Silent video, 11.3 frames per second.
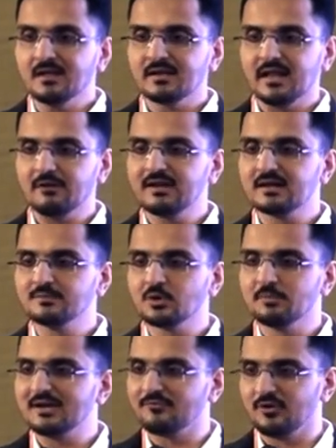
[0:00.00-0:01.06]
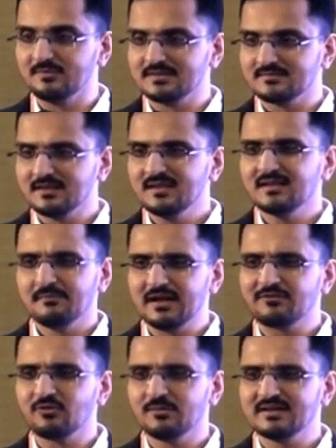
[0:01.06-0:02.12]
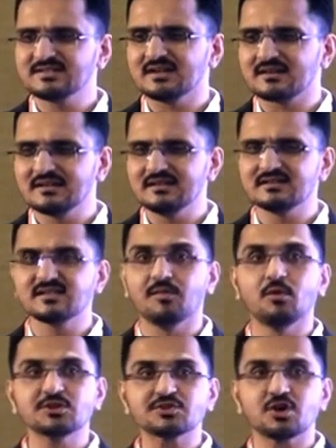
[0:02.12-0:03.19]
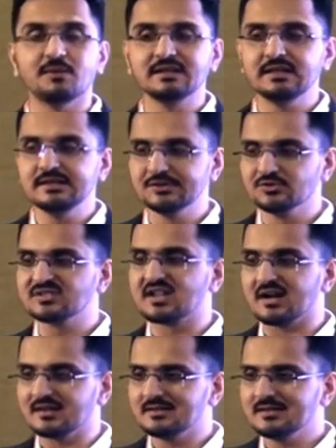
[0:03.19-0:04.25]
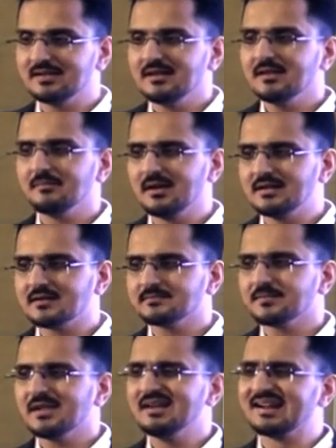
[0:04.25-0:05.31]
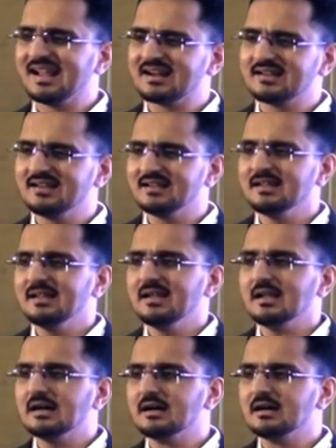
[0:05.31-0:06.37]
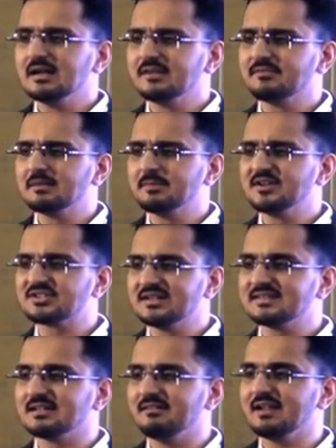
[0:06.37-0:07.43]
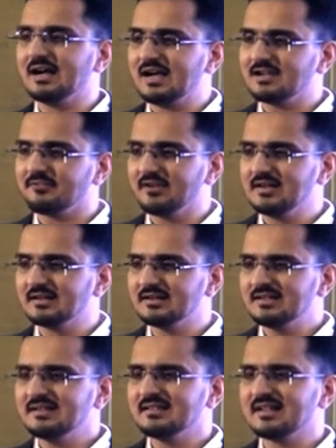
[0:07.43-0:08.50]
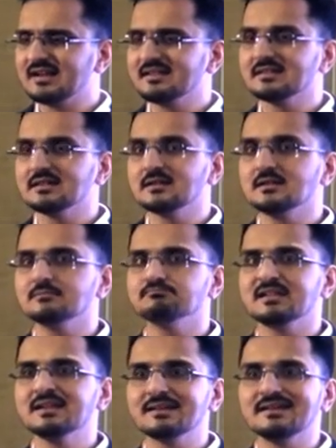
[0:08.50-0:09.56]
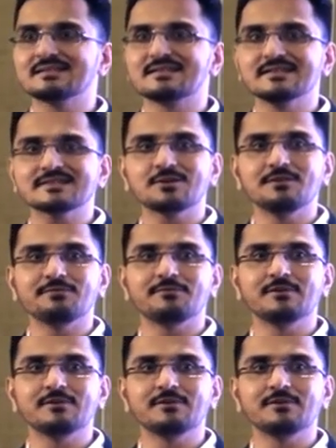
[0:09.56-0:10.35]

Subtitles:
Now we come to metformin. Metformin generally is the most commonly used drug, but rarely, if the patient is having heart failure, there is a increased risk of